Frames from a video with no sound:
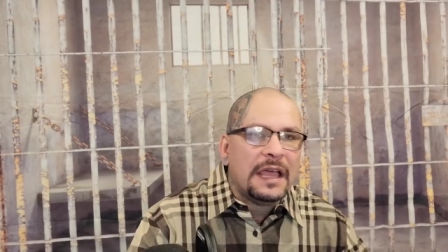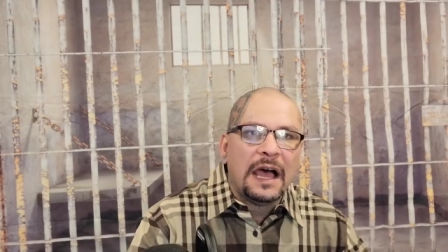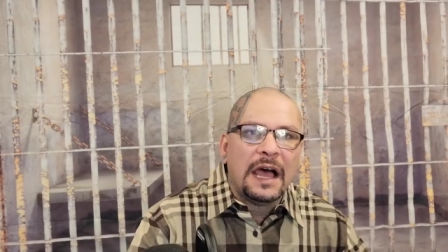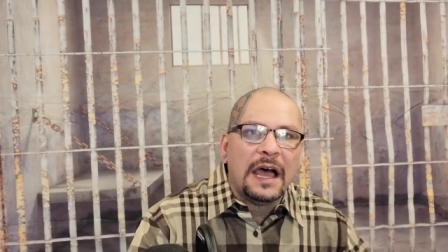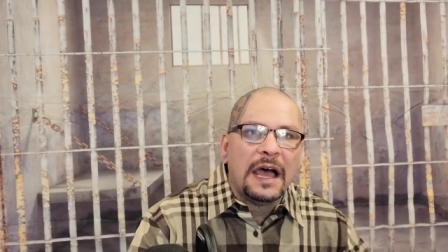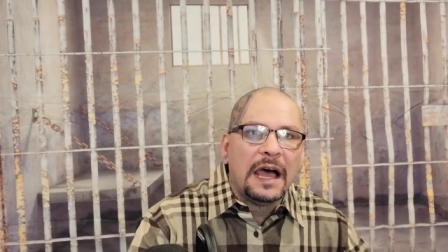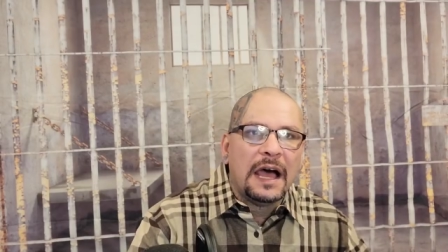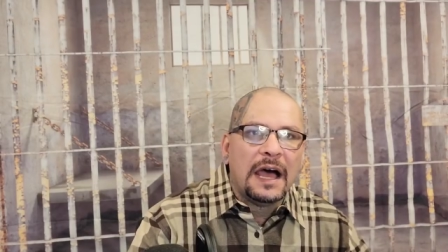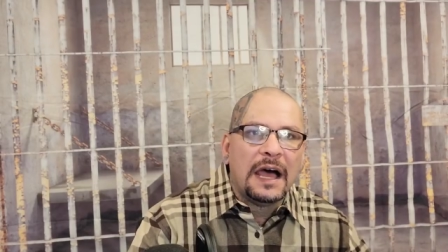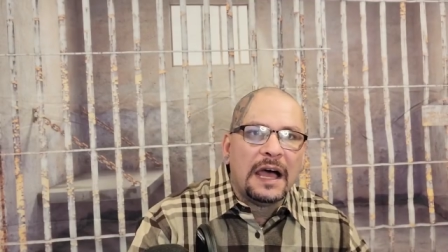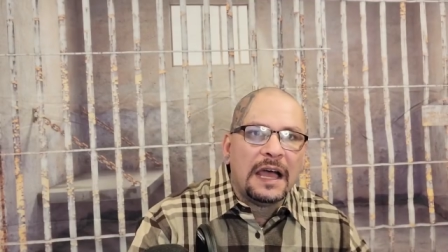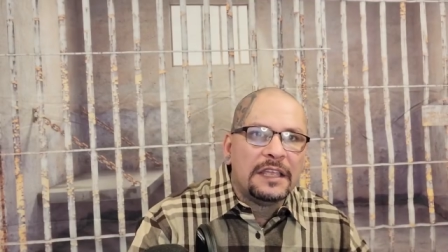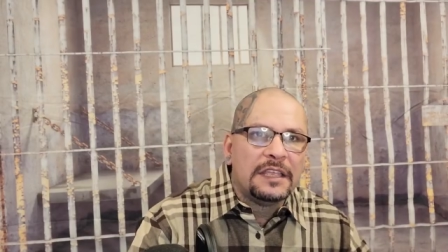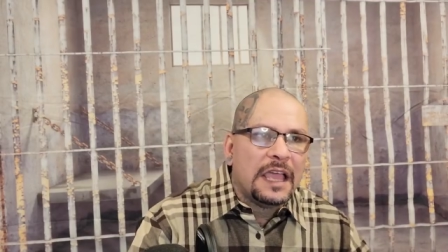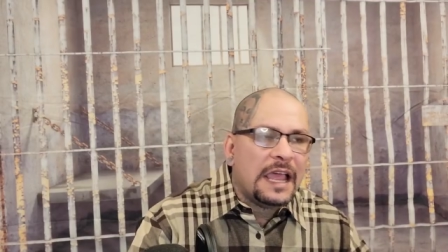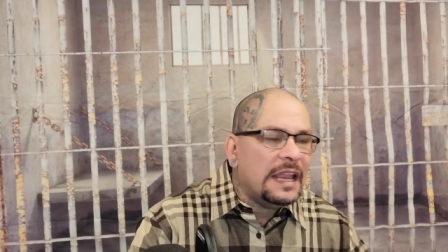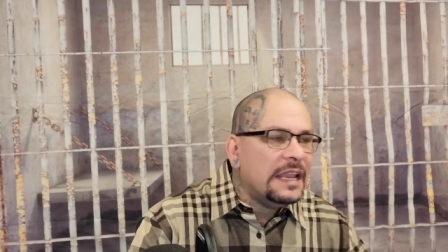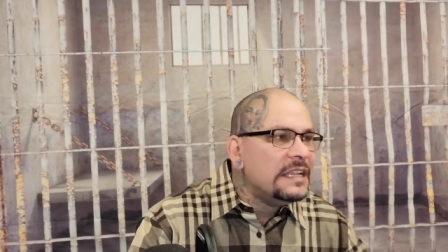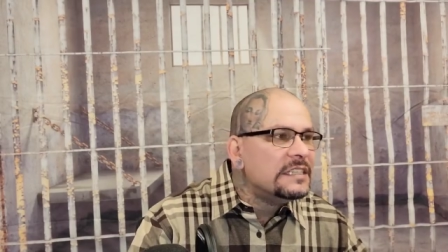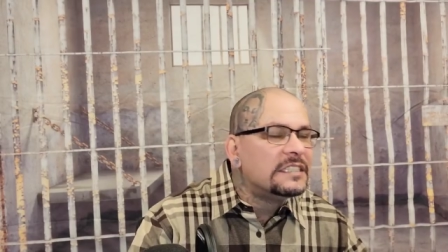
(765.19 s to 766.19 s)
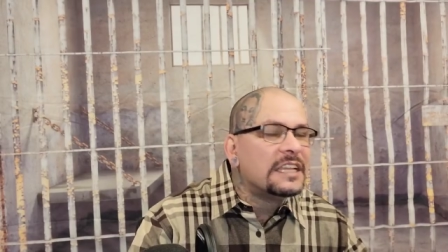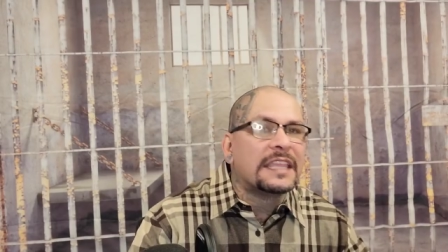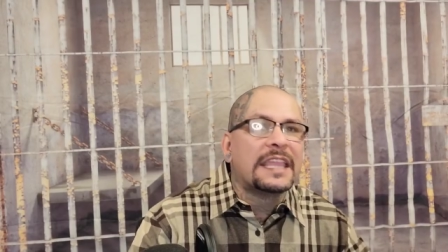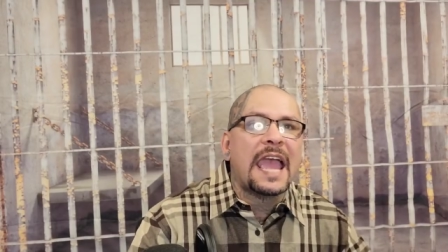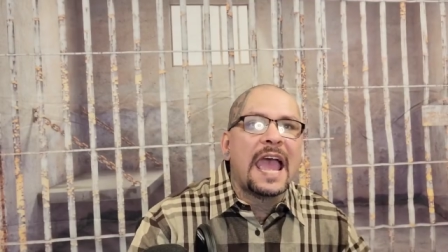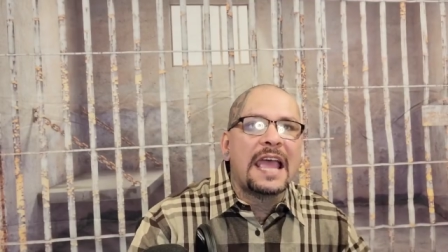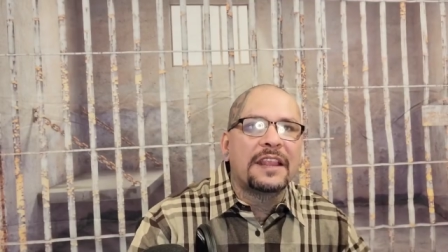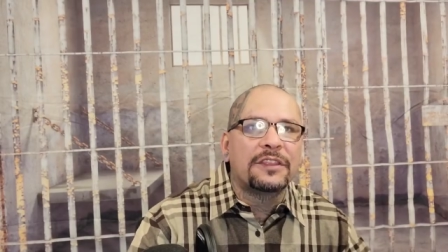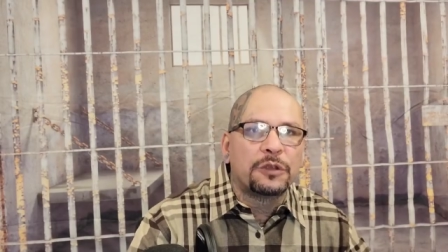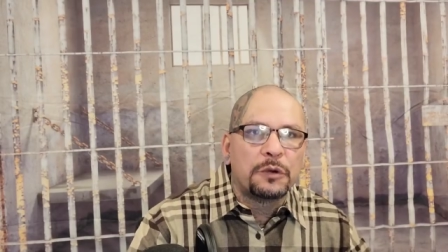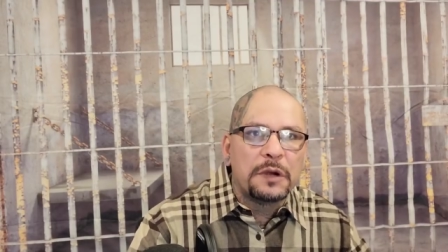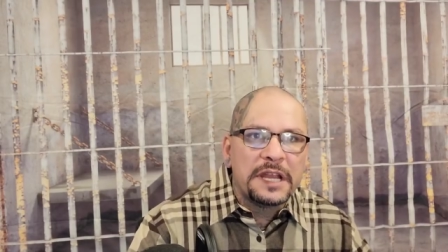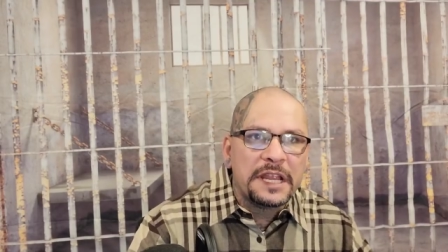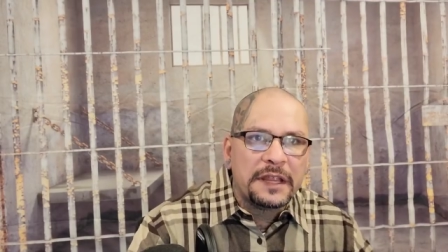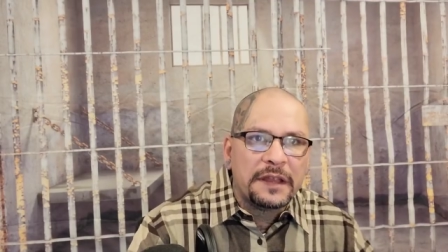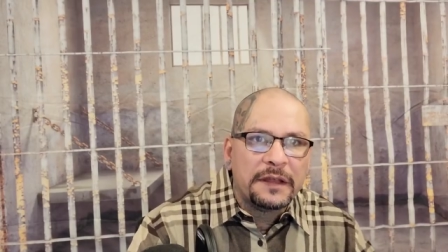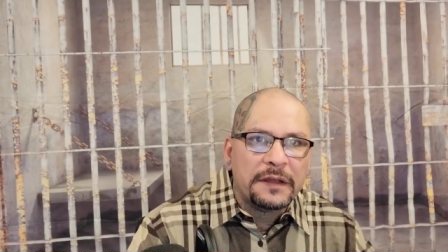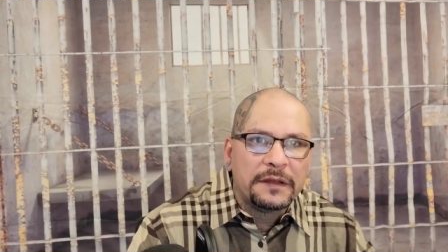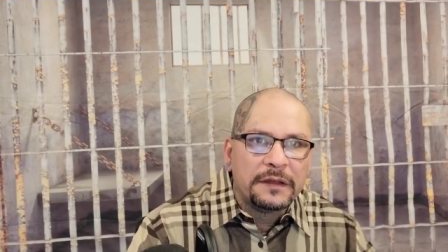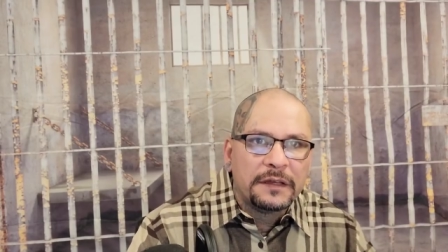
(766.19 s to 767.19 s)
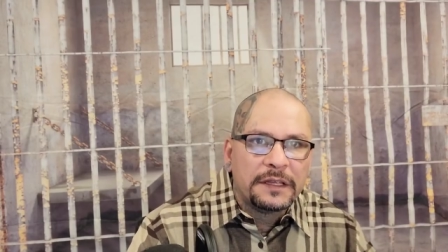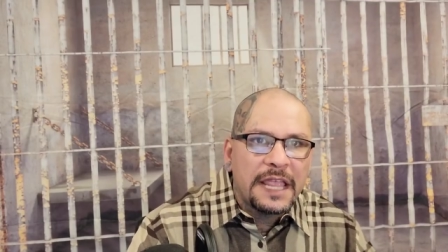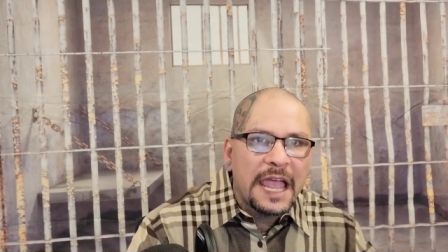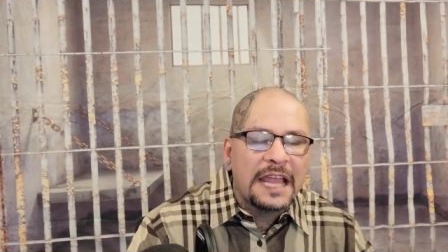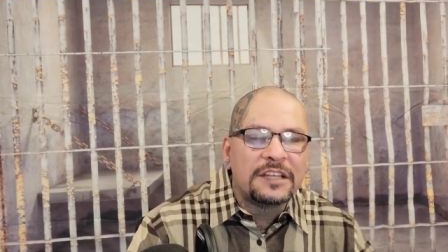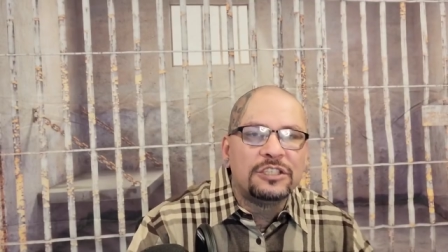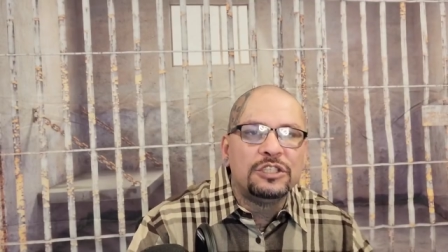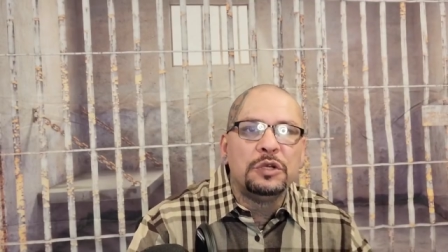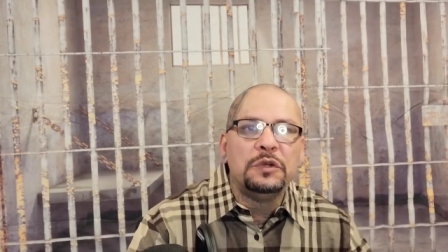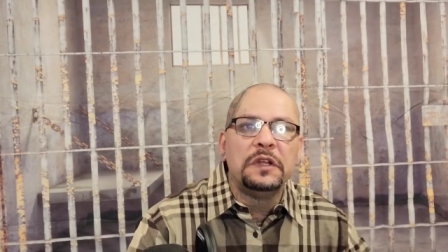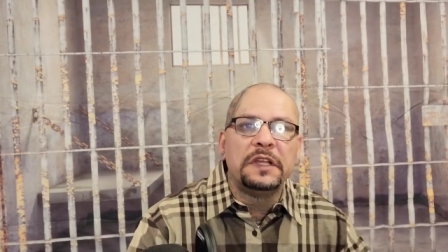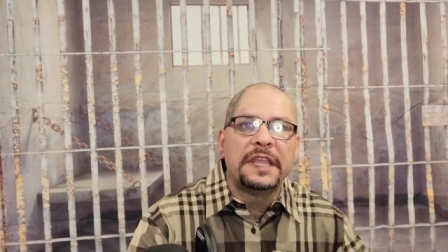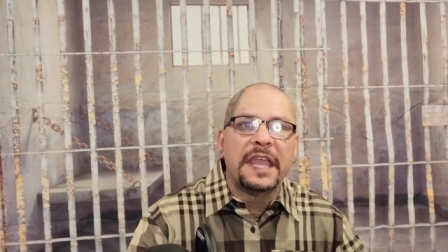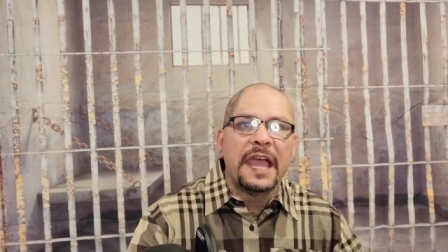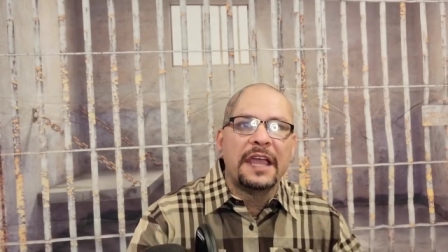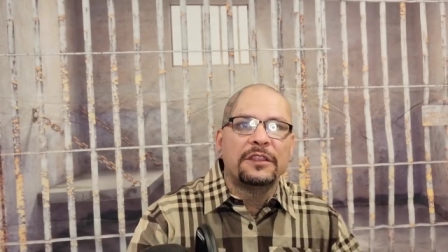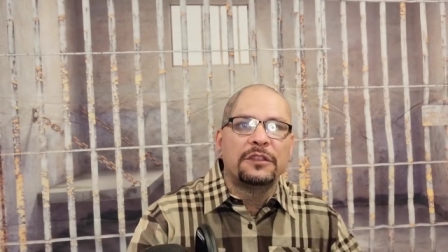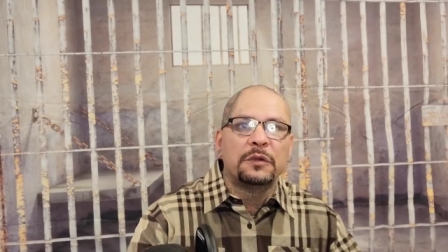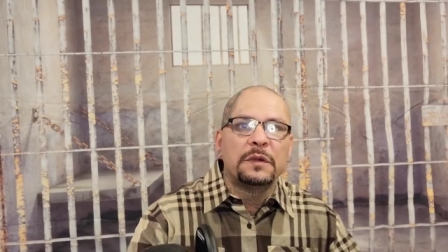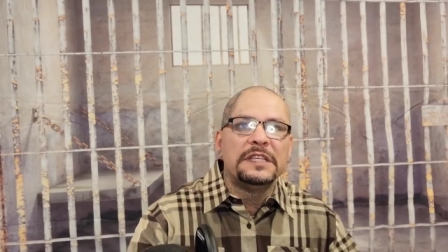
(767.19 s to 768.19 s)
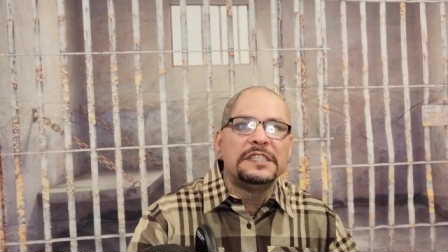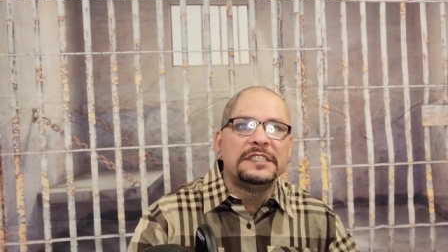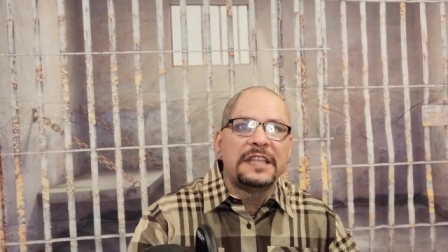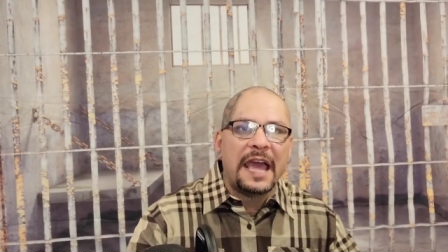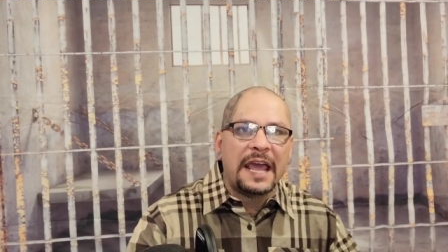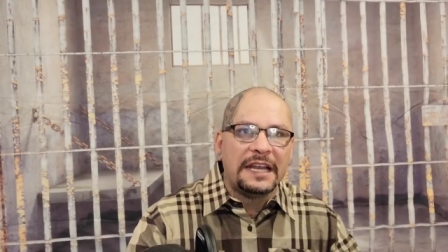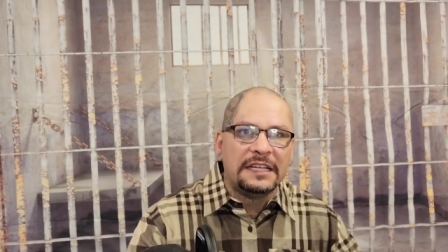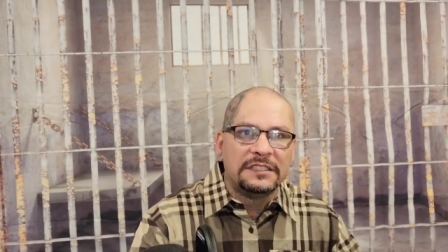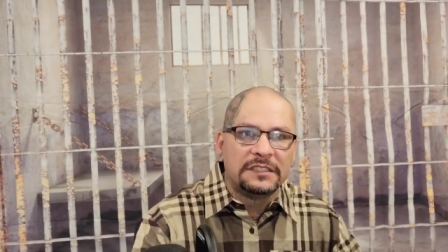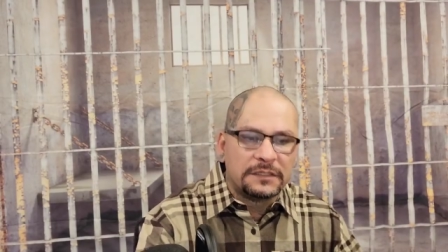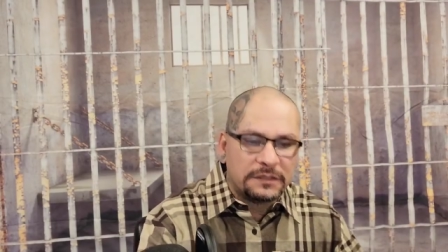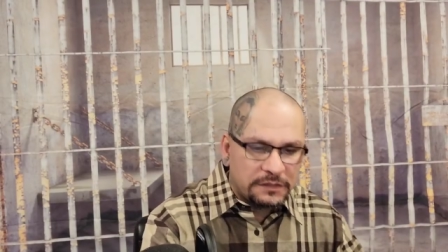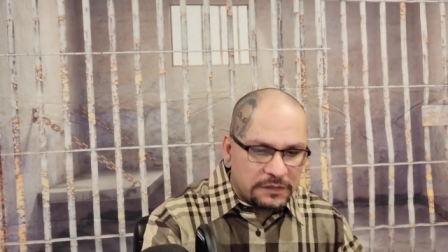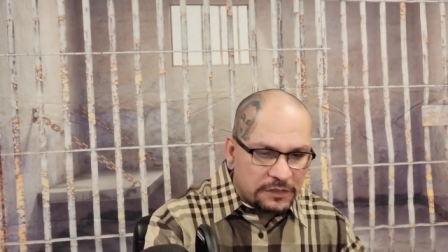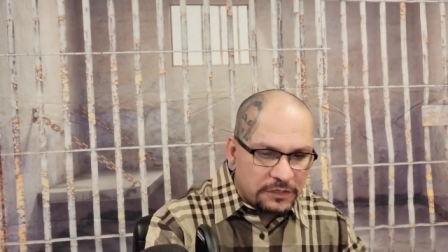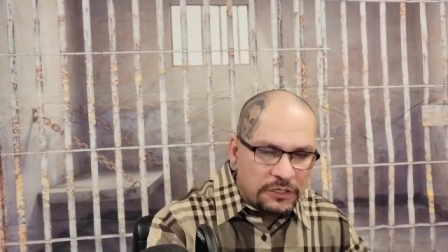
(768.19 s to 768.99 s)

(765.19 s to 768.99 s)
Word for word: uh, uh, at least a cat three, cat two to cat three status.